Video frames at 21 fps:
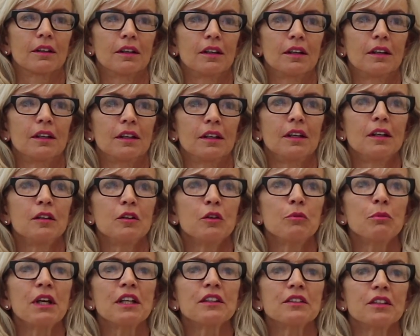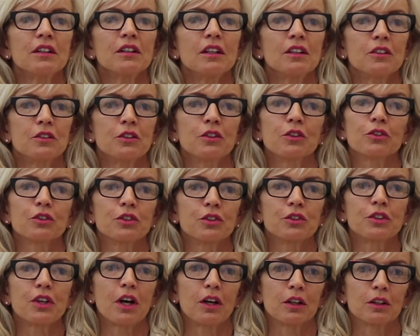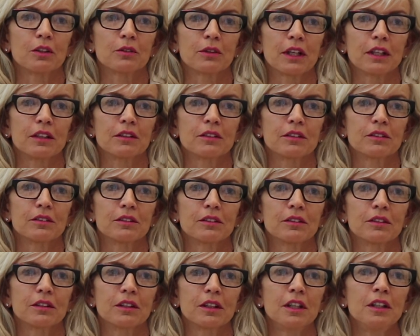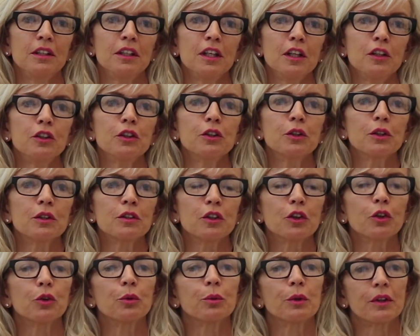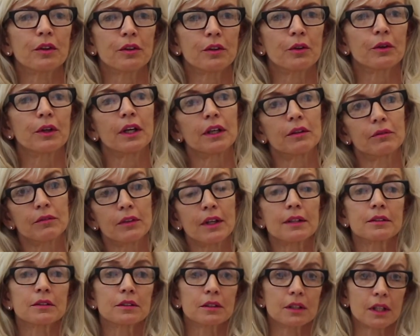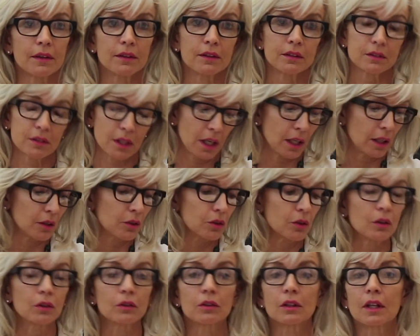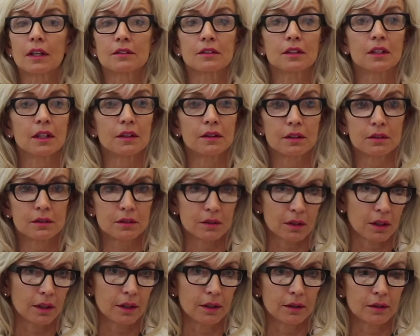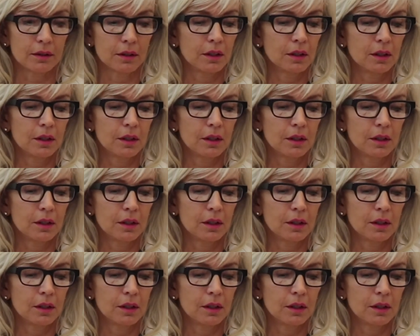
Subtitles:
it makes it easier to tolerate. And then you can deal with, okay, let's get this handled, let's get this done.